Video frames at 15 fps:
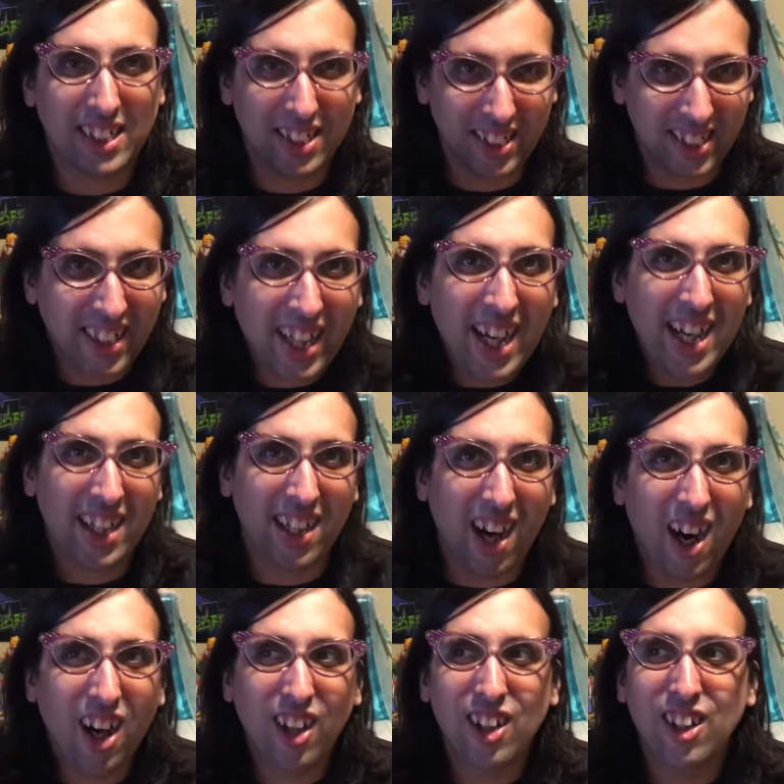that just kick
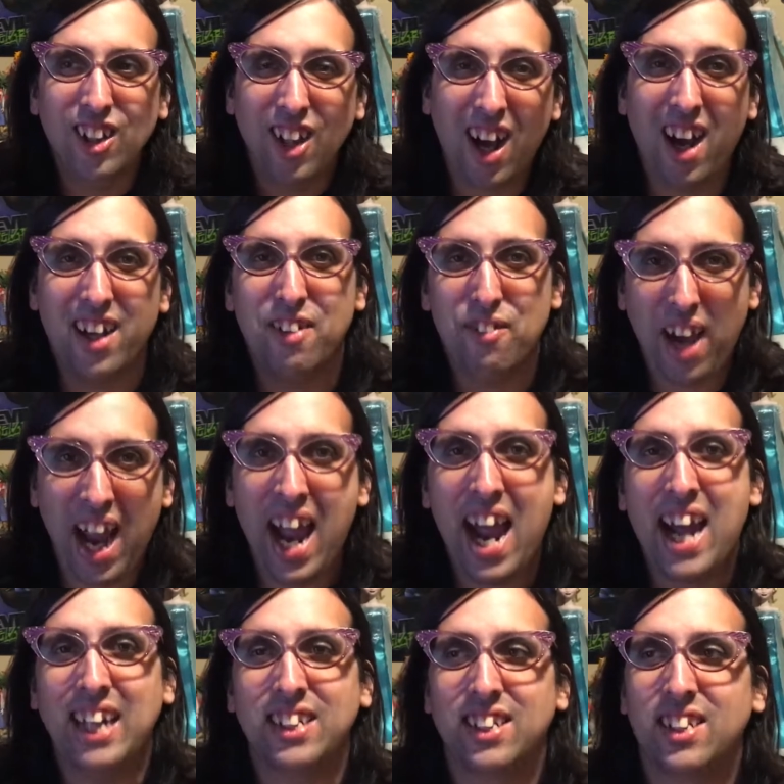a lot of
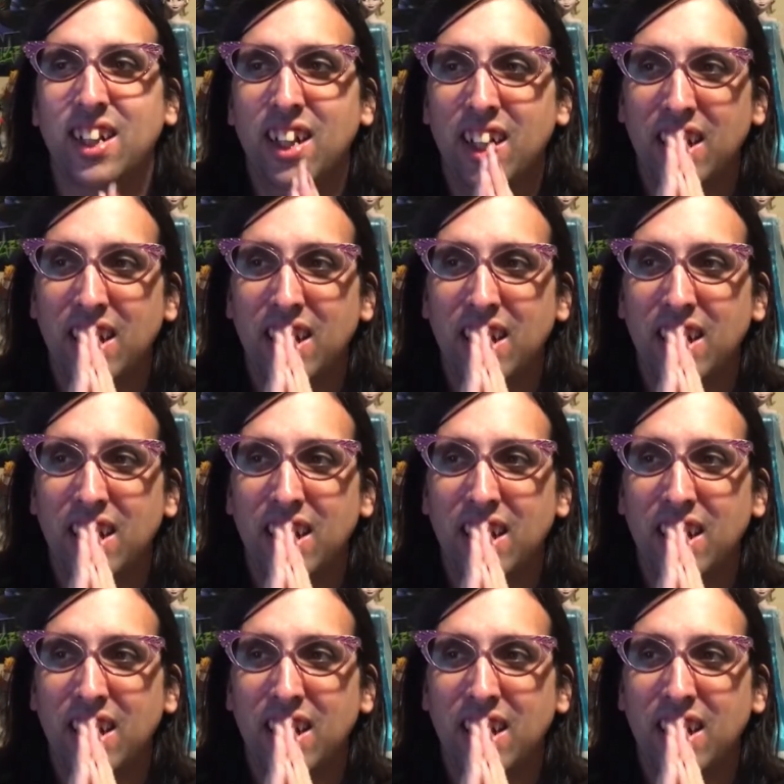ass.